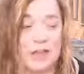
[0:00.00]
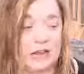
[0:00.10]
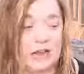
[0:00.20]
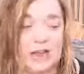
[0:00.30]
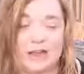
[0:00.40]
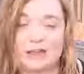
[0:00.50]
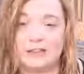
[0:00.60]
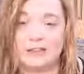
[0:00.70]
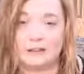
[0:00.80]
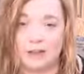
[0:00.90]
lying
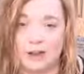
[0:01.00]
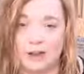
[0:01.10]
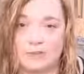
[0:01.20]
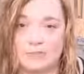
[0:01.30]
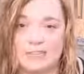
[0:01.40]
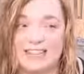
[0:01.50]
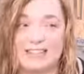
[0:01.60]
on the ground,